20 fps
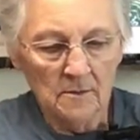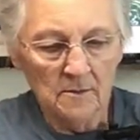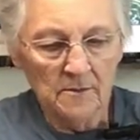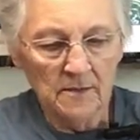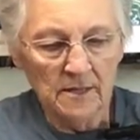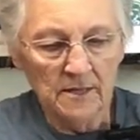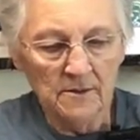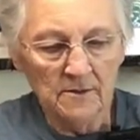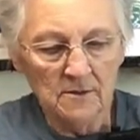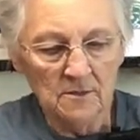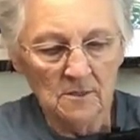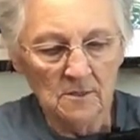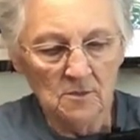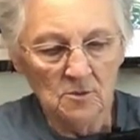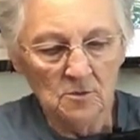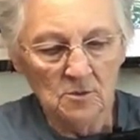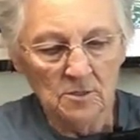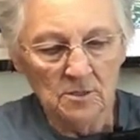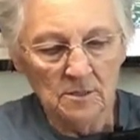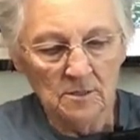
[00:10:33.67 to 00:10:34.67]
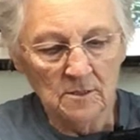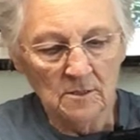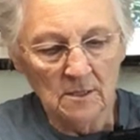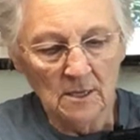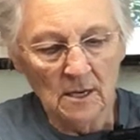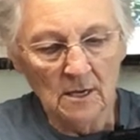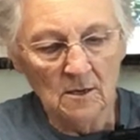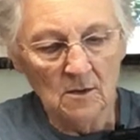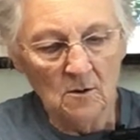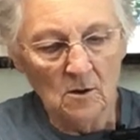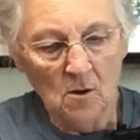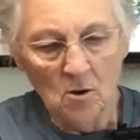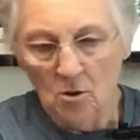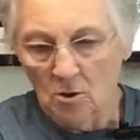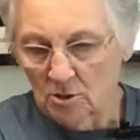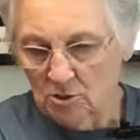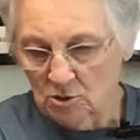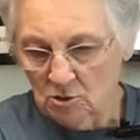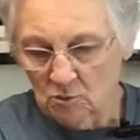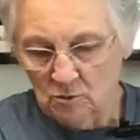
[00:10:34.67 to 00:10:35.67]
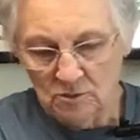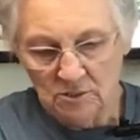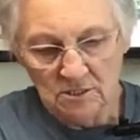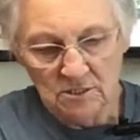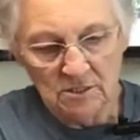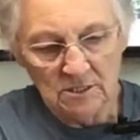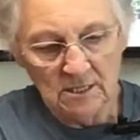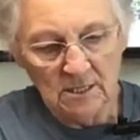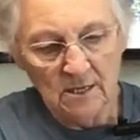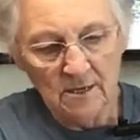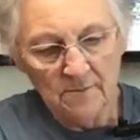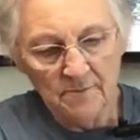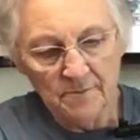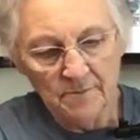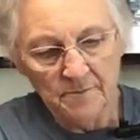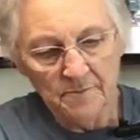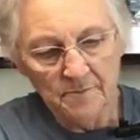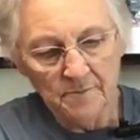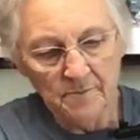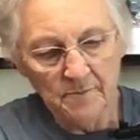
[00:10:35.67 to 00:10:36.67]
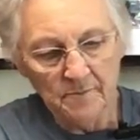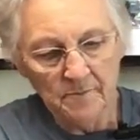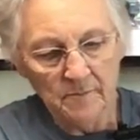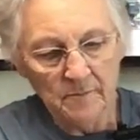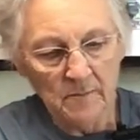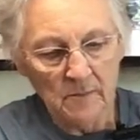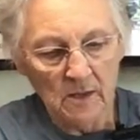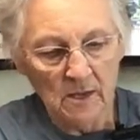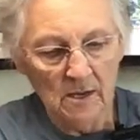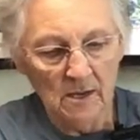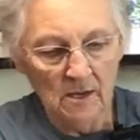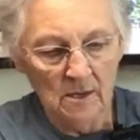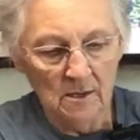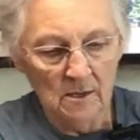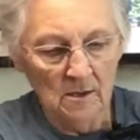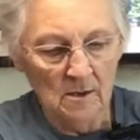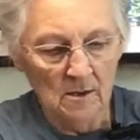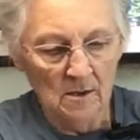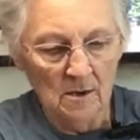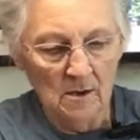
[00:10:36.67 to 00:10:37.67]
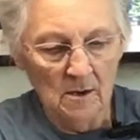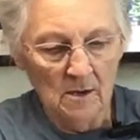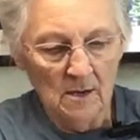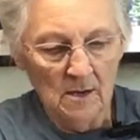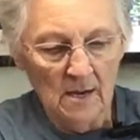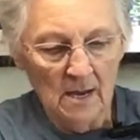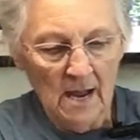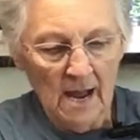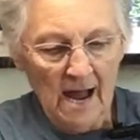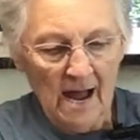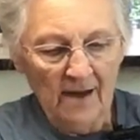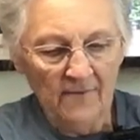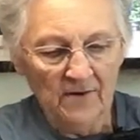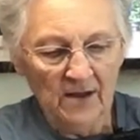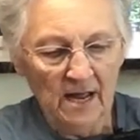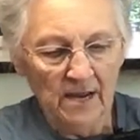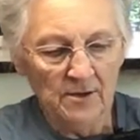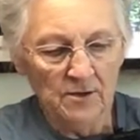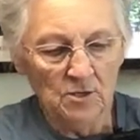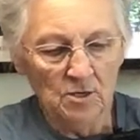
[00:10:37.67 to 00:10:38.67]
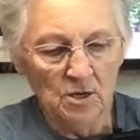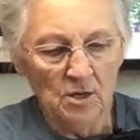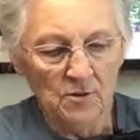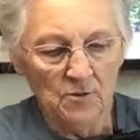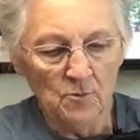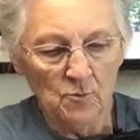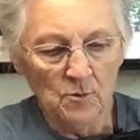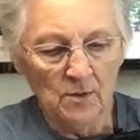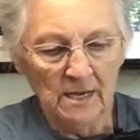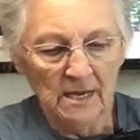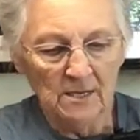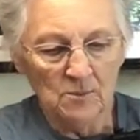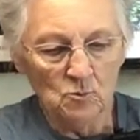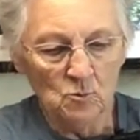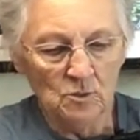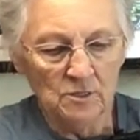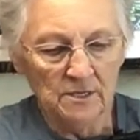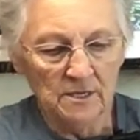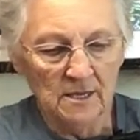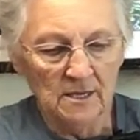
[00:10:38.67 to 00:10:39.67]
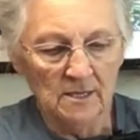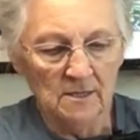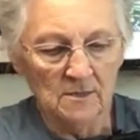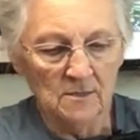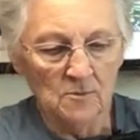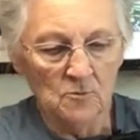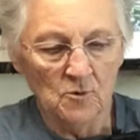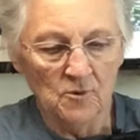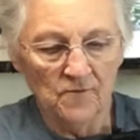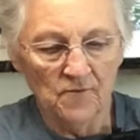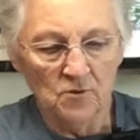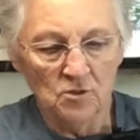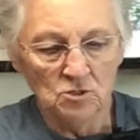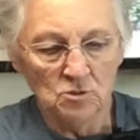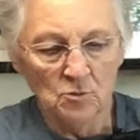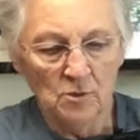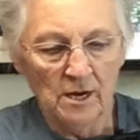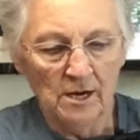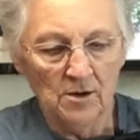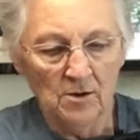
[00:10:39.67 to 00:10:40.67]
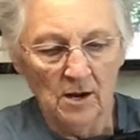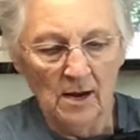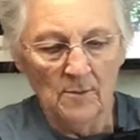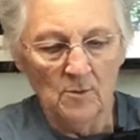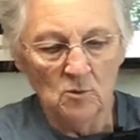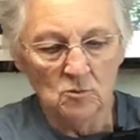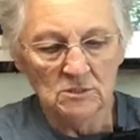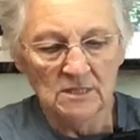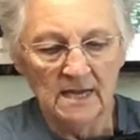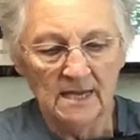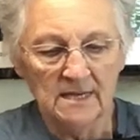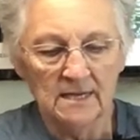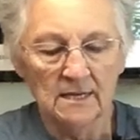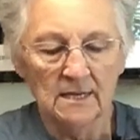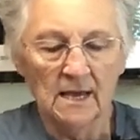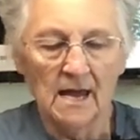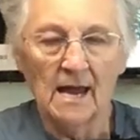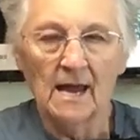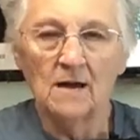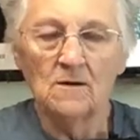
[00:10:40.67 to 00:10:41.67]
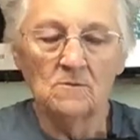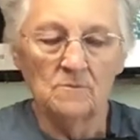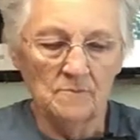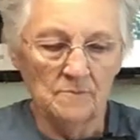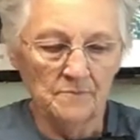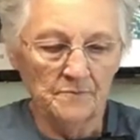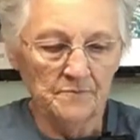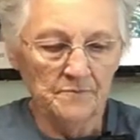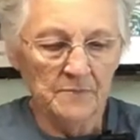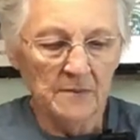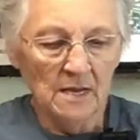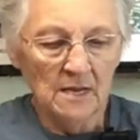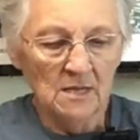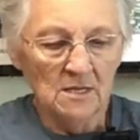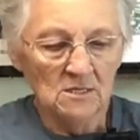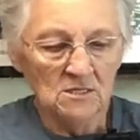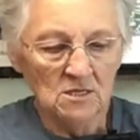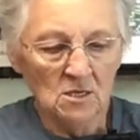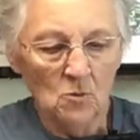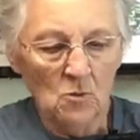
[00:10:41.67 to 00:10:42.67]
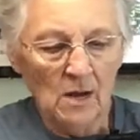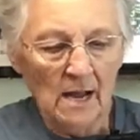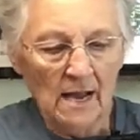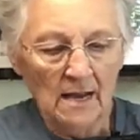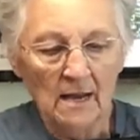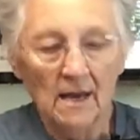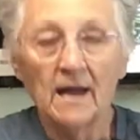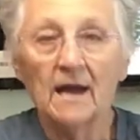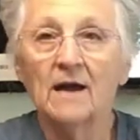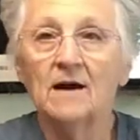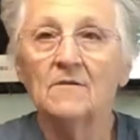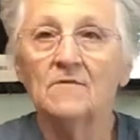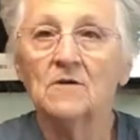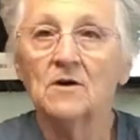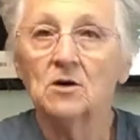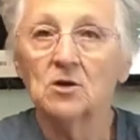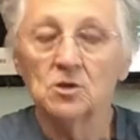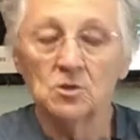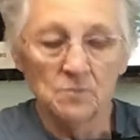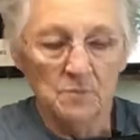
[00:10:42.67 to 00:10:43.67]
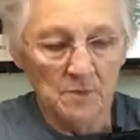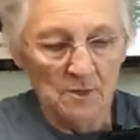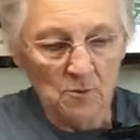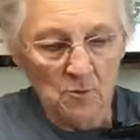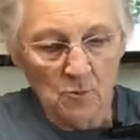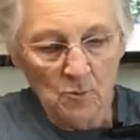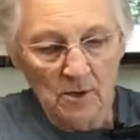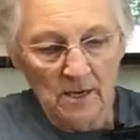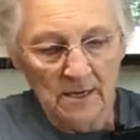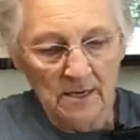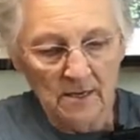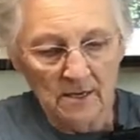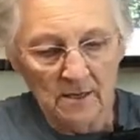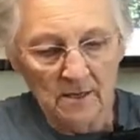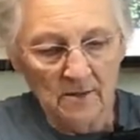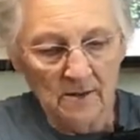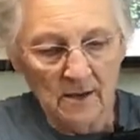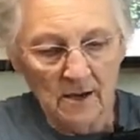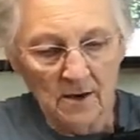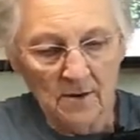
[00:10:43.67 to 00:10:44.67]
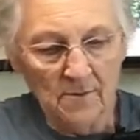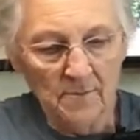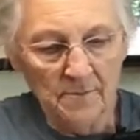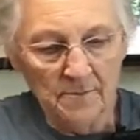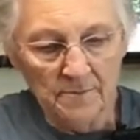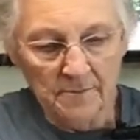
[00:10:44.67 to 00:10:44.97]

than the little yellow orange ones did. Okay. I've got another red one in the refrigerator. I'm going to take it out so I'll have a good bit of red in there.